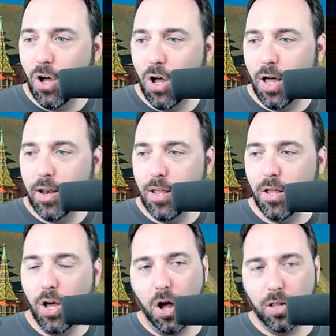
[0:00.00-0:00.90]
based
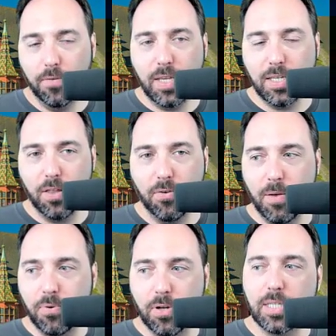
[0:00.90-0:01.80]
on
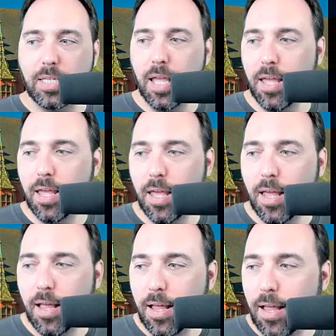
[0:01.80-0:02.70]
all of these other
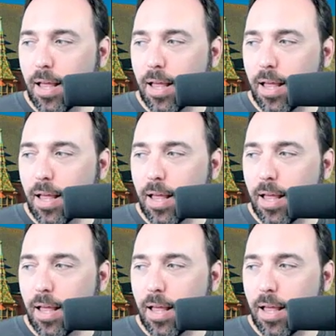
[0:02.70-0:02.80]
inputs.